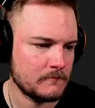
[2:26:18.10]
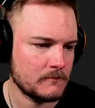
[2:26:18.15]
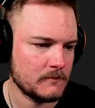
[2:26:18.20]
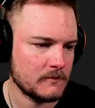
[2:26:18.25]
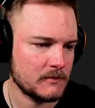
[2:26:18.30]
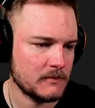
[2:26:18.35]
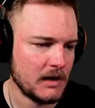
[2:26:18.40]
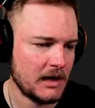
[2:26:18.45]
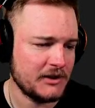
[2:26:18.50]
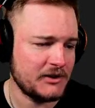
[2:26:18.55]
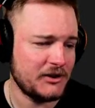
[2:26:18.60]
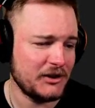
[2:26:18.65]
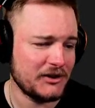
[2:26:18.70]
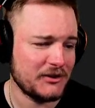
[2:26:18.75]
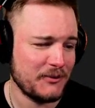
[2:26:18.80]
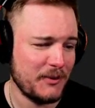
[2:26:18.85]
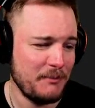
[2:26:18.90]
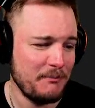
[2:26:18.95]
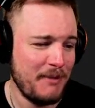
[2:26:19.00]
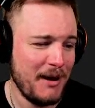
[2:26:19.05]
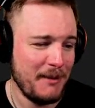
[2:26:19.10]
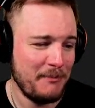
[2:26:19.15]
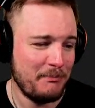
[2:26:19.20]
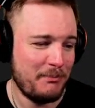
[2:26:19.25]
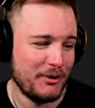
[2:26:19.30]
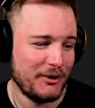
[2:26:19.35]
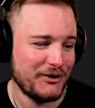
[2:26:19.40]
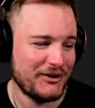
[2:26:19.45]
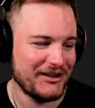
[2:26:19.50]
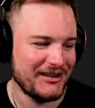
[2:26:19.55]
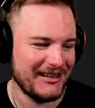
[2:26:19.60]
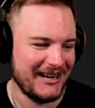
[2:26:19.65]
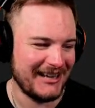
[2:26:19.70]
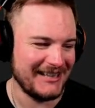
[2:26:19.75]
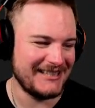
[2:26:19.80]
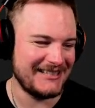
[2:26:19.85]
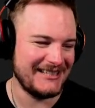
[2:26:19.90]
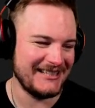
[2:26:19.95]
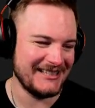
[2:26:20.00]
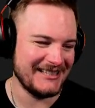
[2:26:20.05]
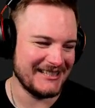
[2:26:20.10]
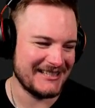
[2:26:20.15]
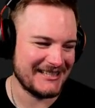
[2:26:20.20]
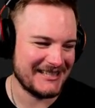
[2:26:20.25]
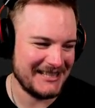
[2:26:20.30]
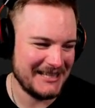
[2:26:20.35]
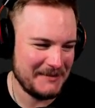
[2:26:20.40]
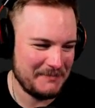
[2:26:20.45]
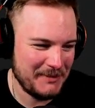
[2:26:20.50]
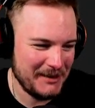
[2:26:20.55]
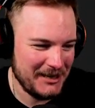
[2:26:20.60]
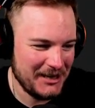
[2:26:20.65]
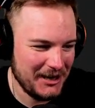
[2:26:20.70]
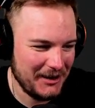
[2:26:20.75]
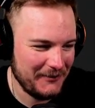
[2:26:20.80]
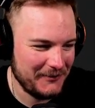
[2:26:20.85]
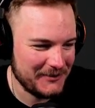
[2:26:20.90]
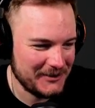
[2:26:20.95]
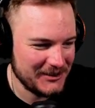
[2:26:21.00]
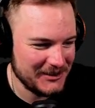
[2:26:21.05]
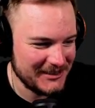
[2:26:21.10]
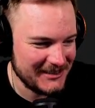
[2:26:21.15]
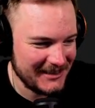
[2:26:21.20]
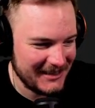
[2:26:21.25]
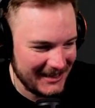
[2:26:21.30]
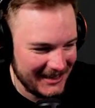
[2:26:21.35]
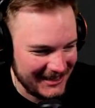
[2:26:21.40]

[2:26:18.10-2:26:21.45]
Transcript: I just remembered I didn't sleep enough today.